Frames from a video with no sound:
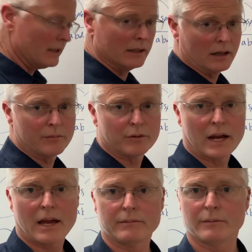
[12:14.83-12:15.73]
in the upper
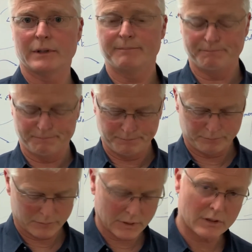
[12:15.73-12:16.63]
abdomen.
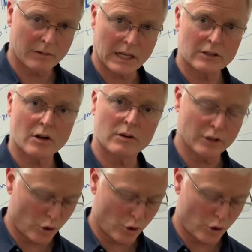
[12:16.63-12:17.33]
So that's called